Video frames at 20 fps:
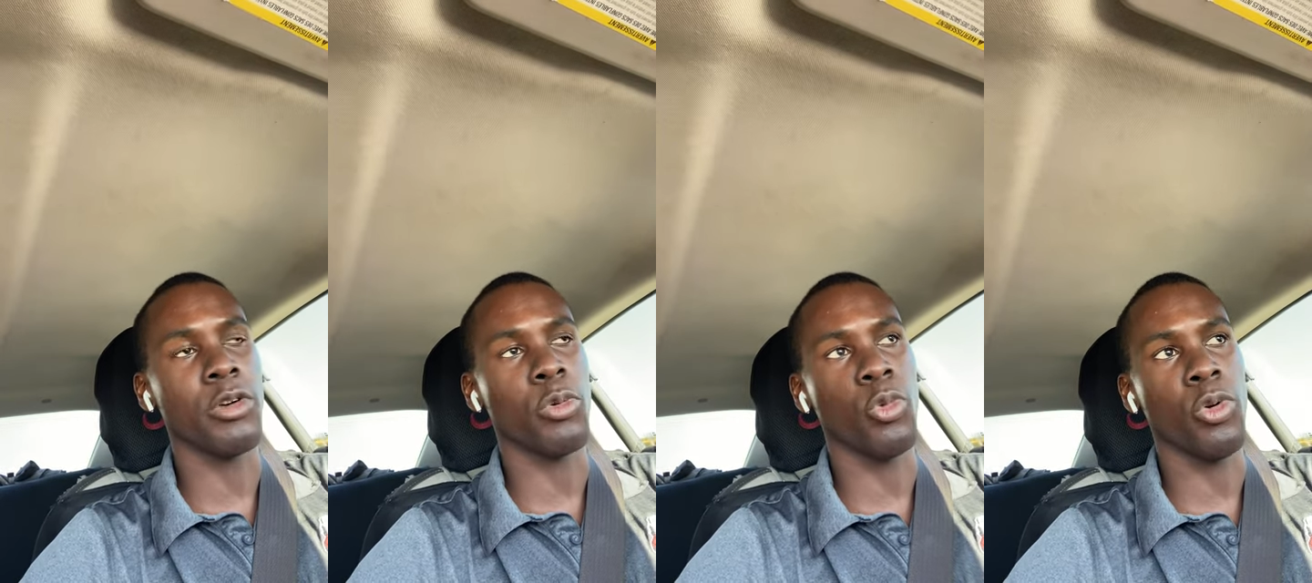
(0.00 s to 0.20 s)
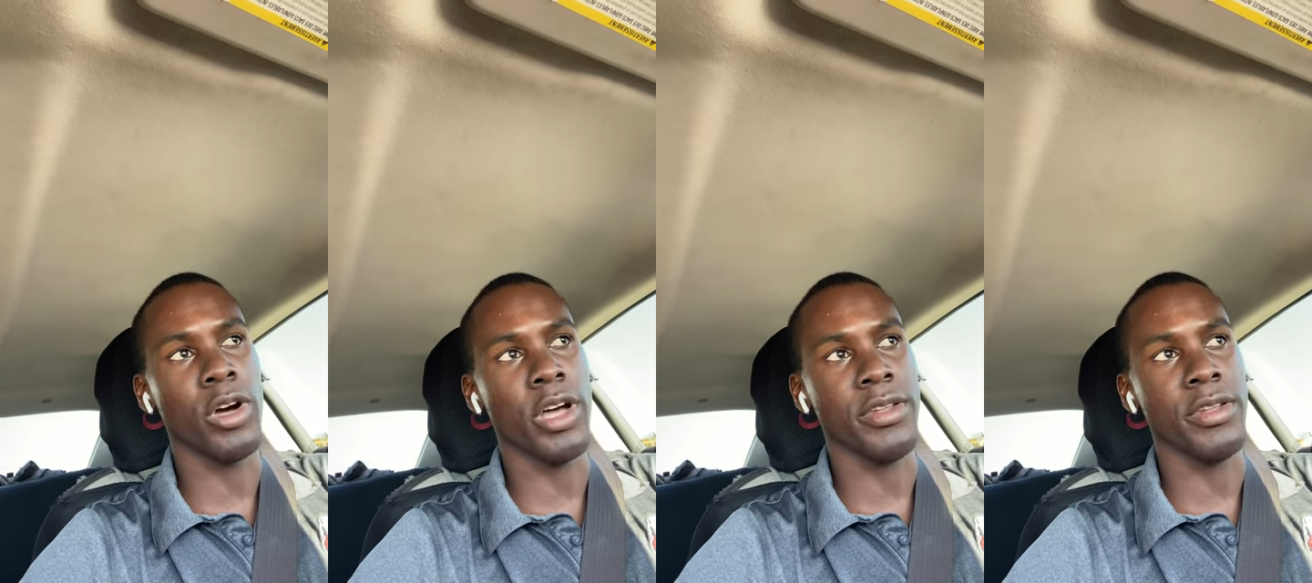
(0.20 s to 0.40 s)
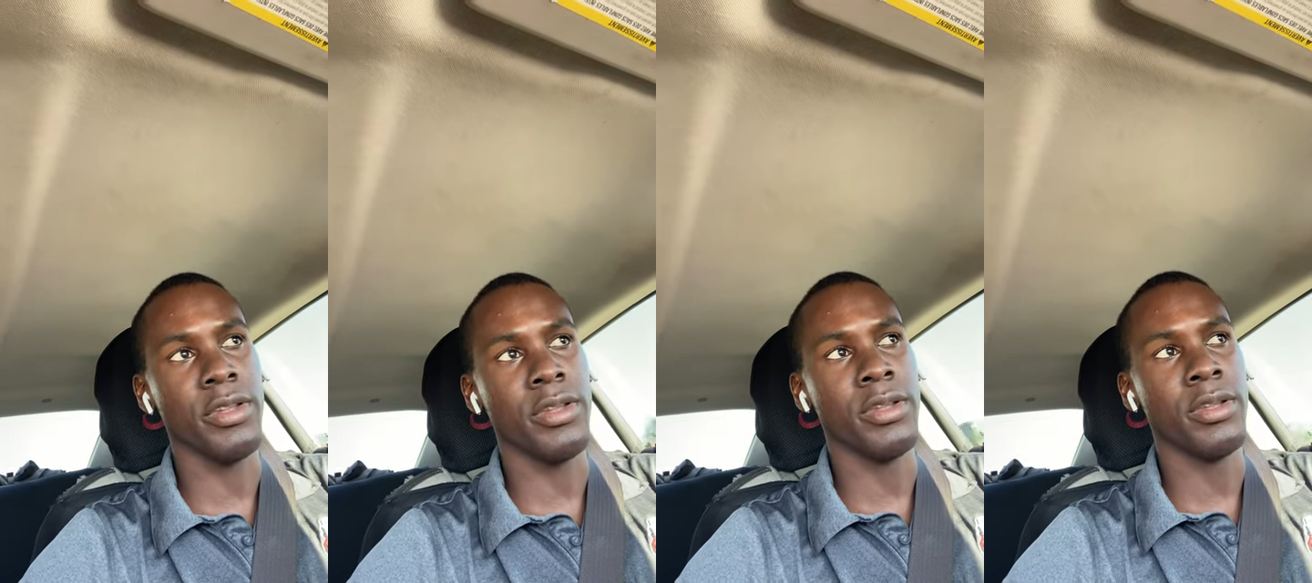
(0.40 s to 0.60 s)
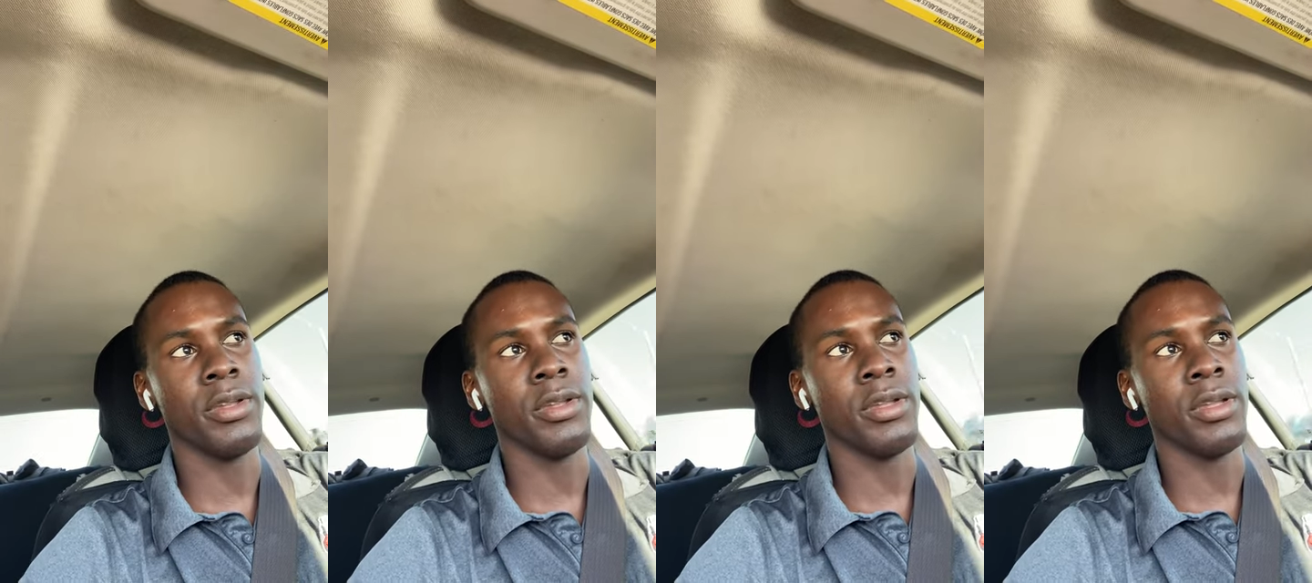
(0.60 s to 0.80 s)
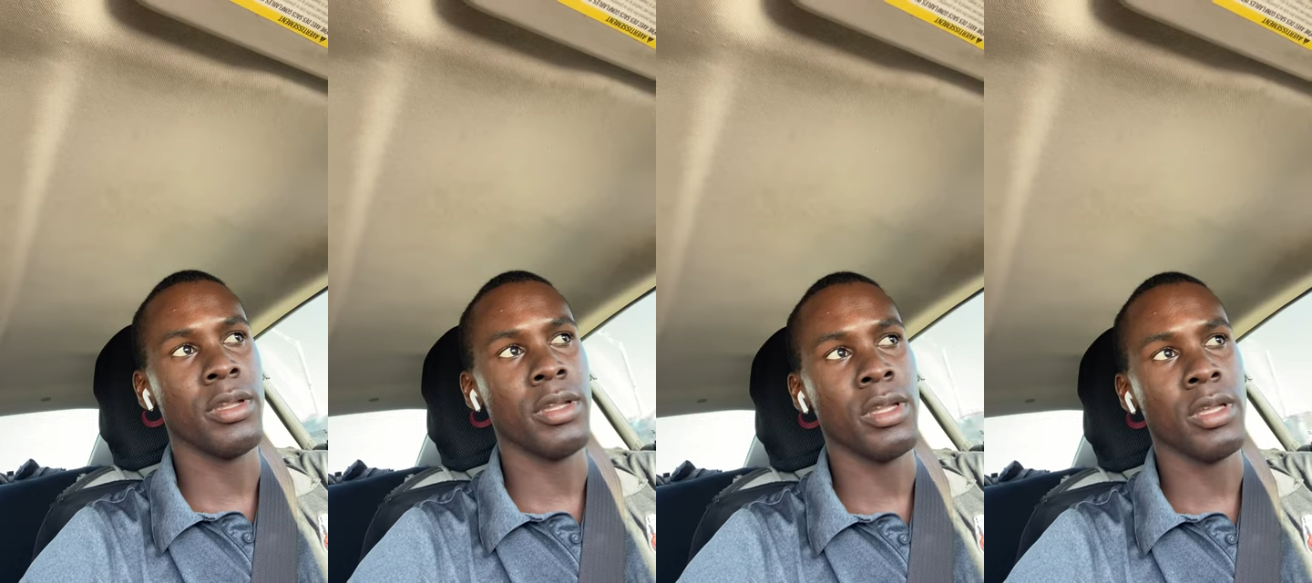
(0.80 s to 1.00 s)

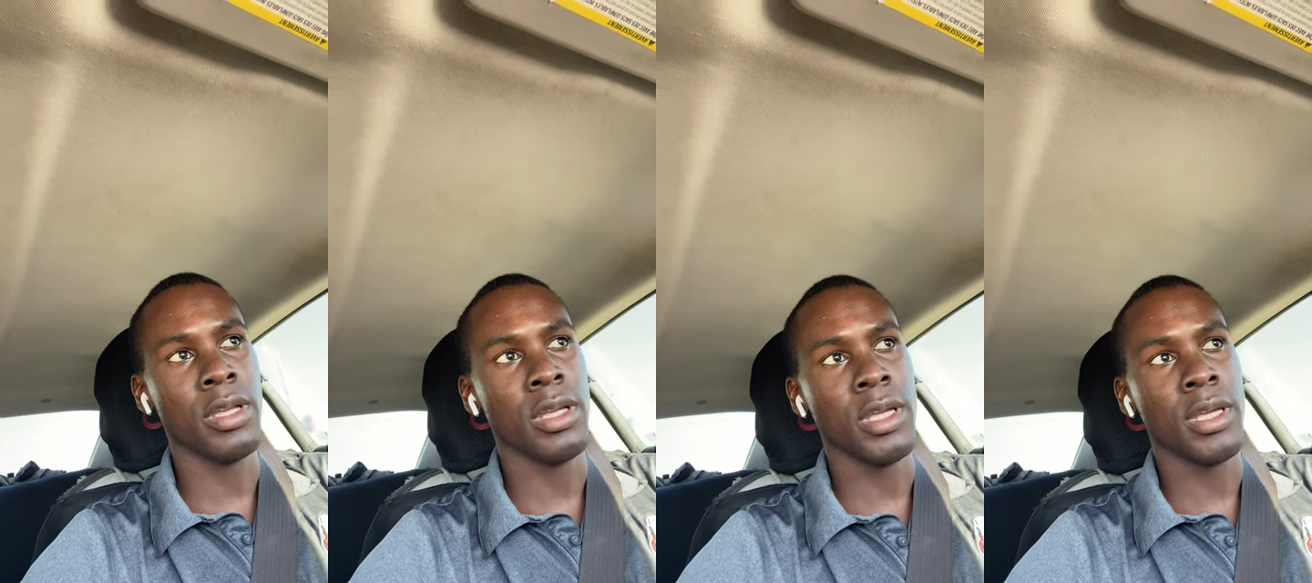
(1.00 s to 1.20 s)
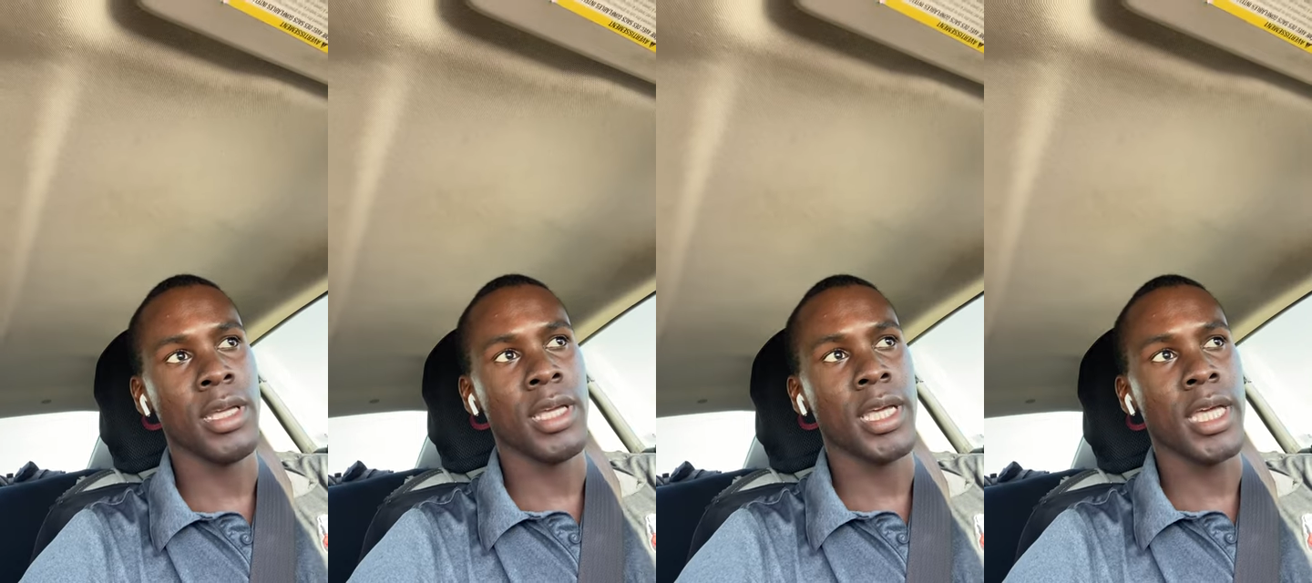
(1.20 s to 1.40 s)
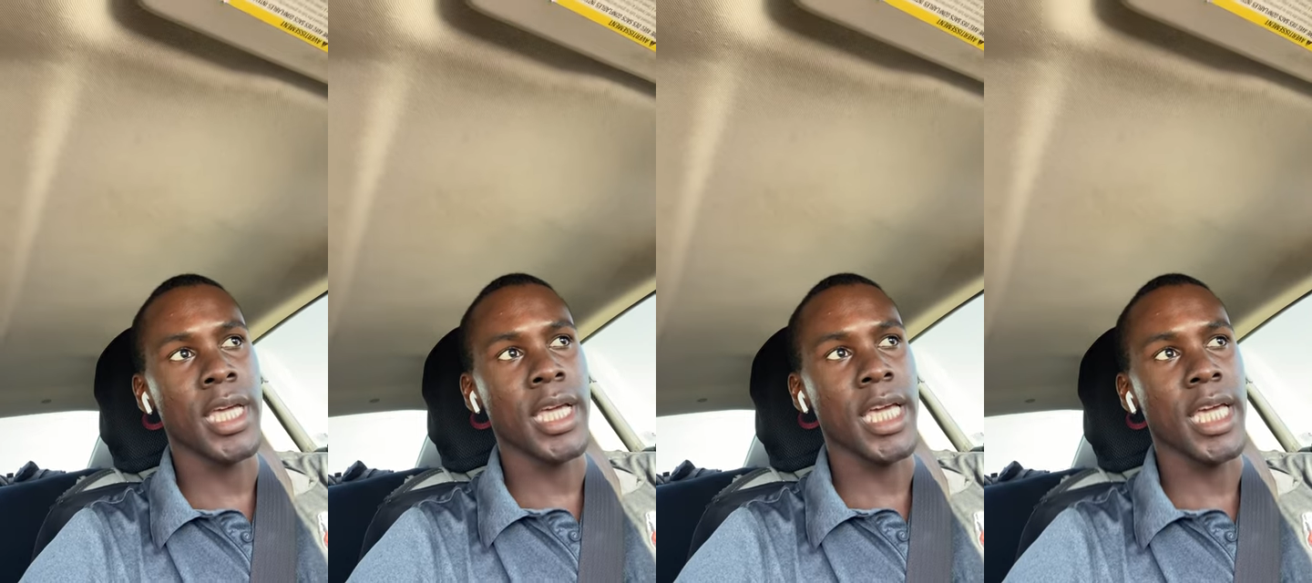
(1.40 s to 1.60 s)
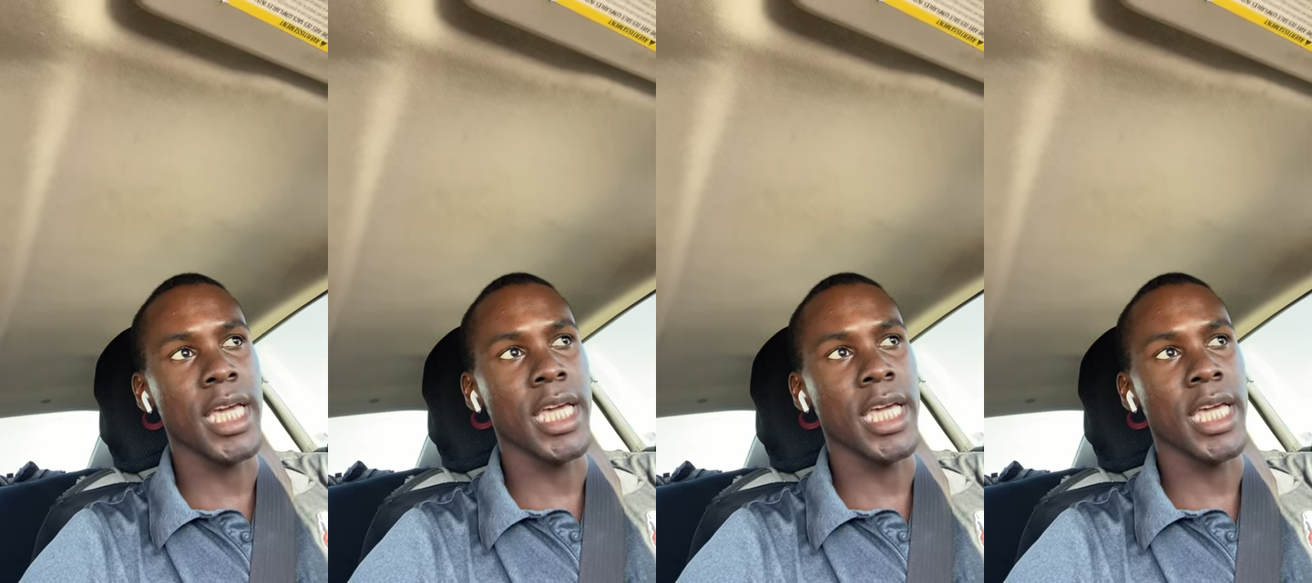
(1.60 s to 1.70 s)
one.